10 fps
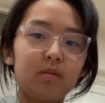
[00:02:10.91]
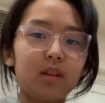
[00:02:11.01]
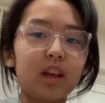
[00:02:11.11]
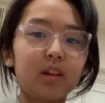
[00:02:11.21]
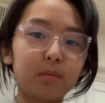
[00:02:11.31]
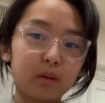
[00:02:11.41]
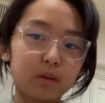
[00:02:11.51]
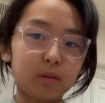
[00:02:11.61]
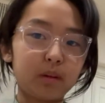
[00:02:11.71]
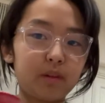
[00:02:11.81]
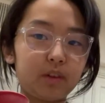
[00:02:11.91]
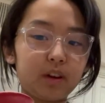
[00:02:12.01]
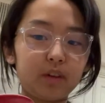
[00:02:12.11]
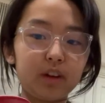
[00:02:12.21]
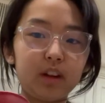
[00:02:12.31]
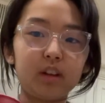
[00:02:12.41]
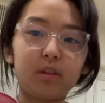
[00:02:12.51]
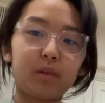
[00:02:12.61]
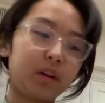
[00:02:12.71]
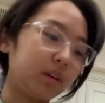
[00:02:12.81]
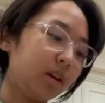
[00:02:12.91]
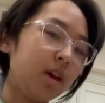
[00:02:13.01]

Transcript: like multiple different ingredients when